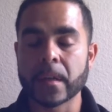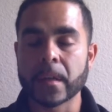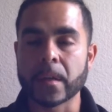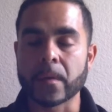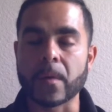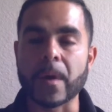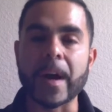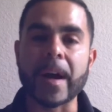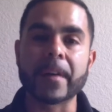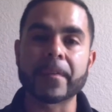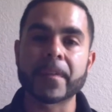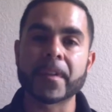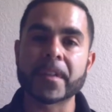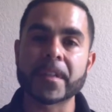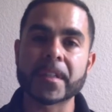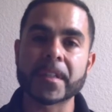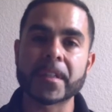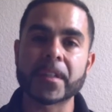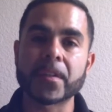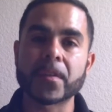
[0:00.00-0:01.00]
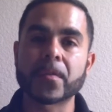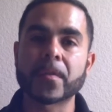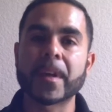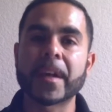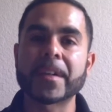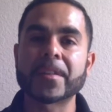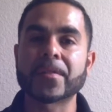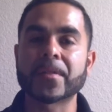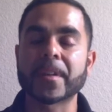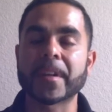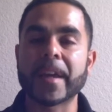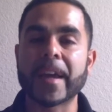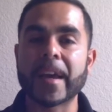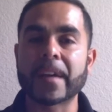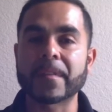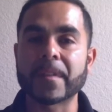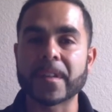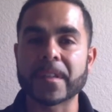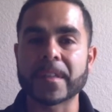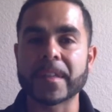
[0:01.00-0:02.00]
Well, obviously you guys are going to
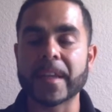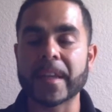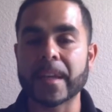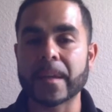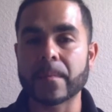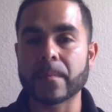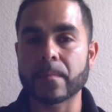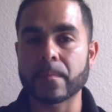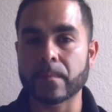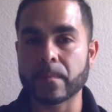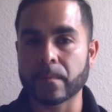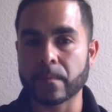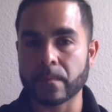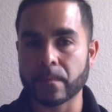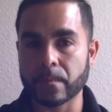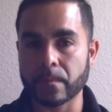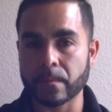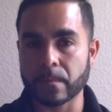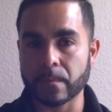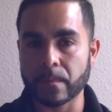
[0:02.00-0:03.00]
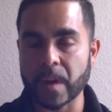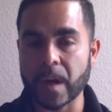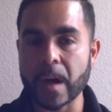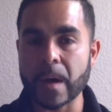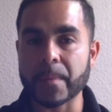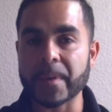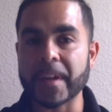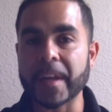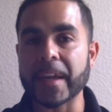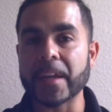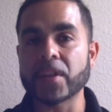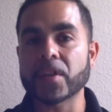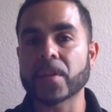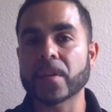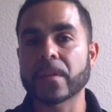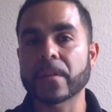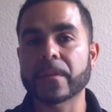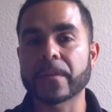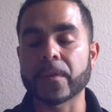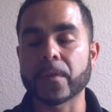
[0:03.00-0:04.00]
have the same
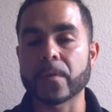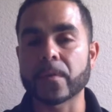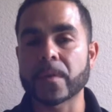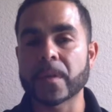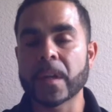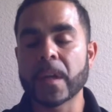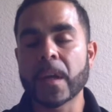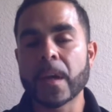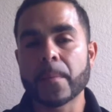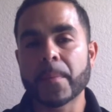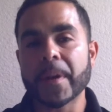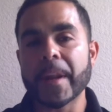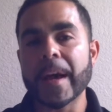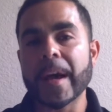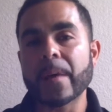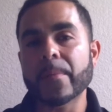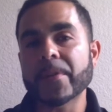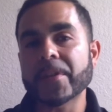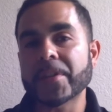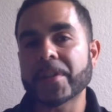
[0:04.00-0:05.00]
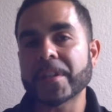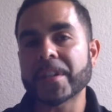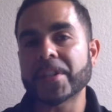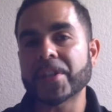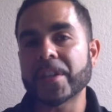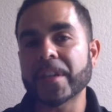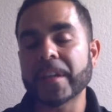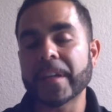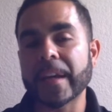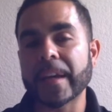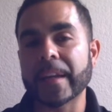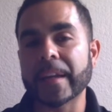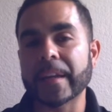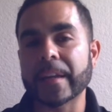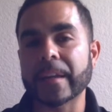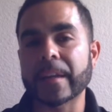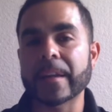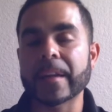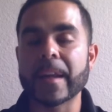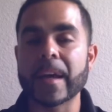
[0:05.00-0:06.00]
combination of foods, but how much is she
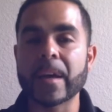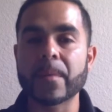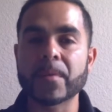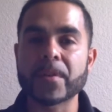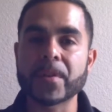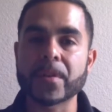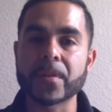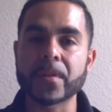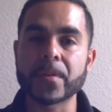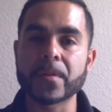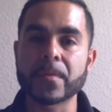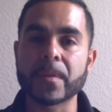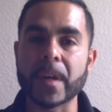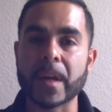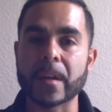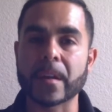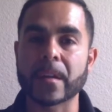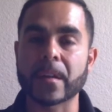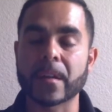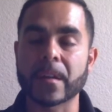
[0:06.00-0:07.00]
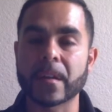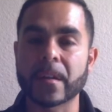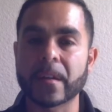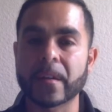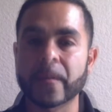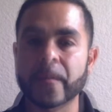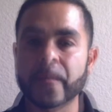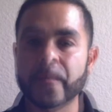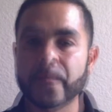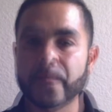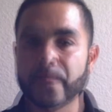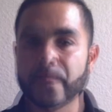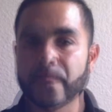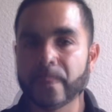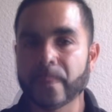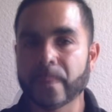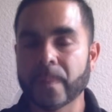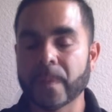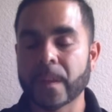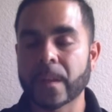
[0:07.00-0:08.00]
getting and how much are you getting?
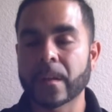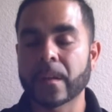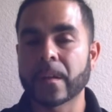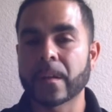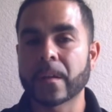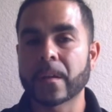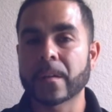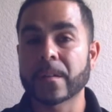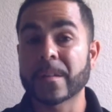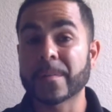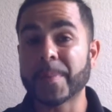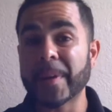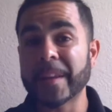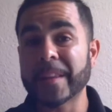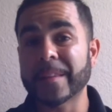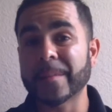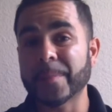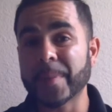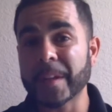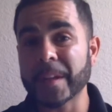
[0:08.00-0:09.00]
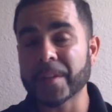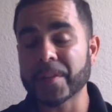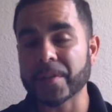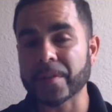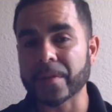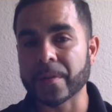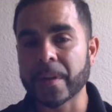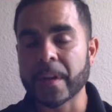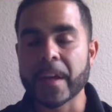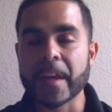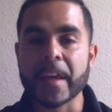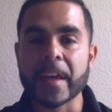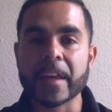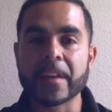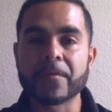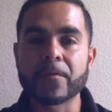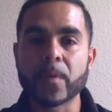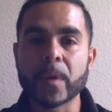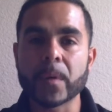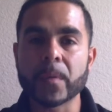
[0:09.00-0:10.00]
To paint the picture,
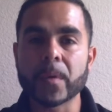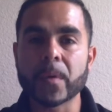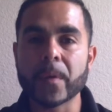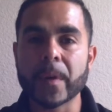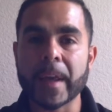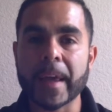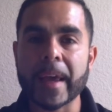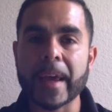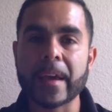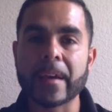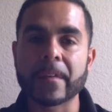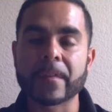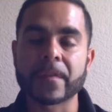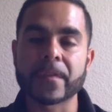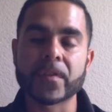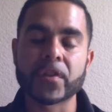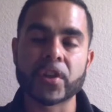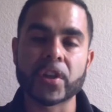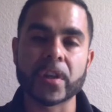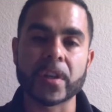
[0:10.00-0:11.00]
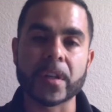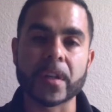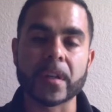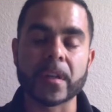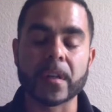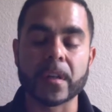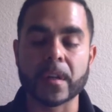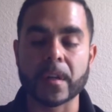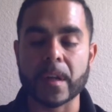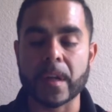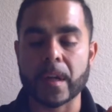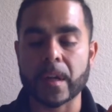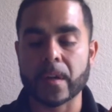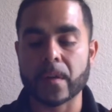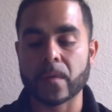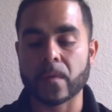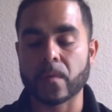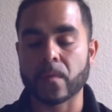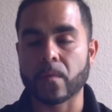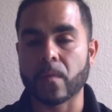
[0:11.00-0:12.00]
if we were going to have chicken
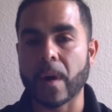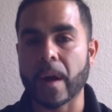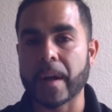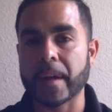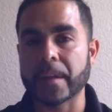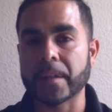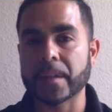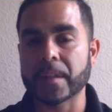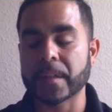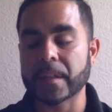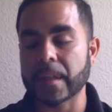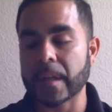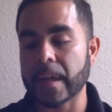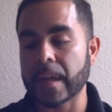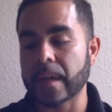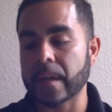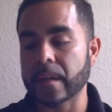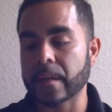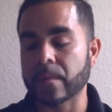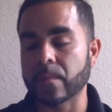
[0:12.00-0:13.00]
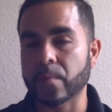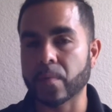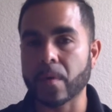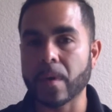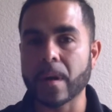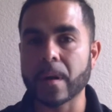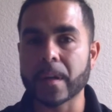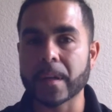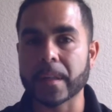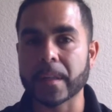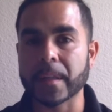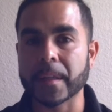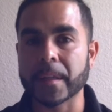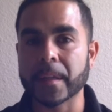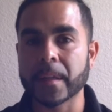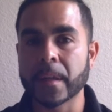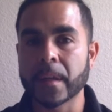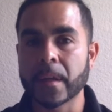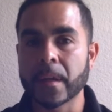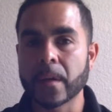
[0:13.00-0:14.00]
and rice and
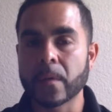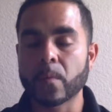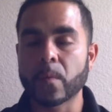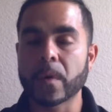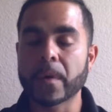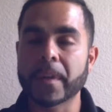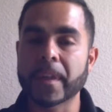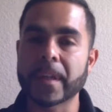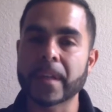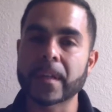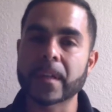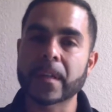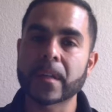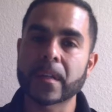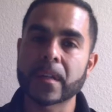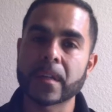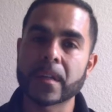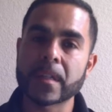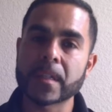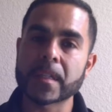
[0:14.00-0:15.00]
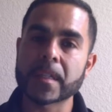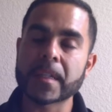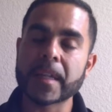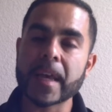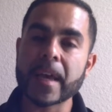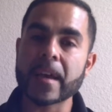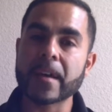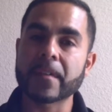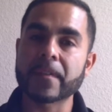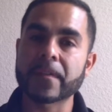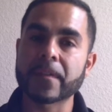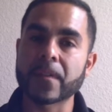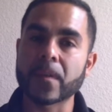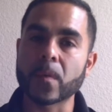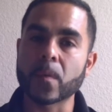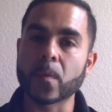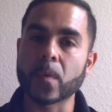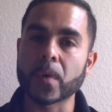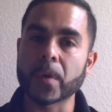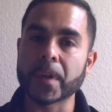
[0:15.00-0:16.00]
broccoli, well then Steph
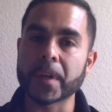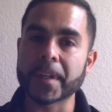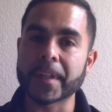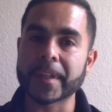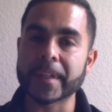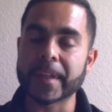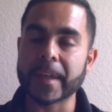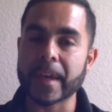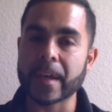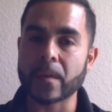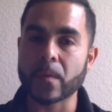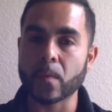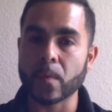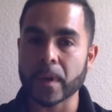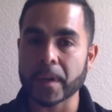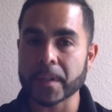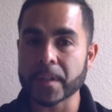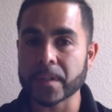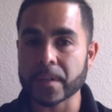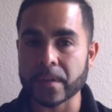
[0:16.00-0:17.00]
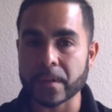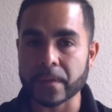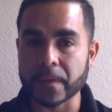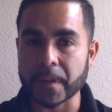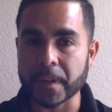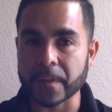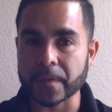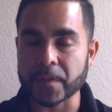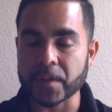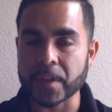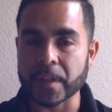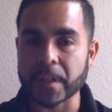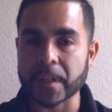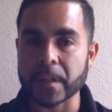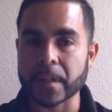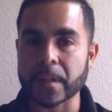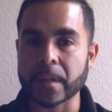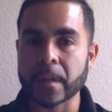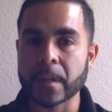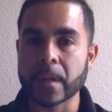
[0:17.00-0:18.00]
would get 1 serving of
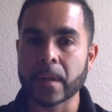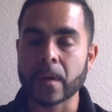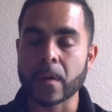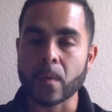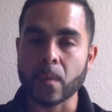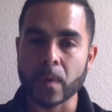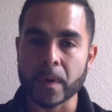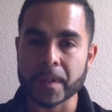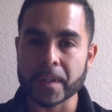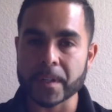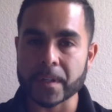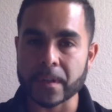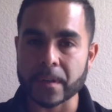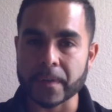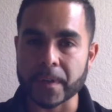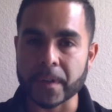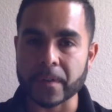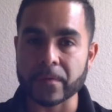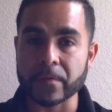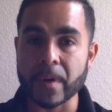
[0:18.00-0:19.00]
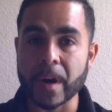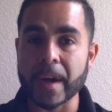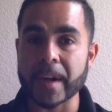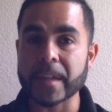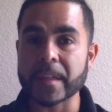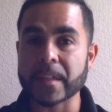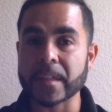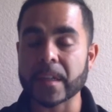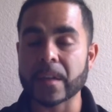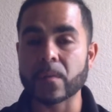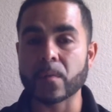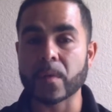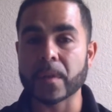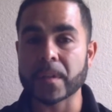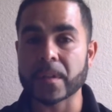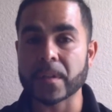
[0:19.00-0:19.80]
chicken, 1 serving of rice, and 1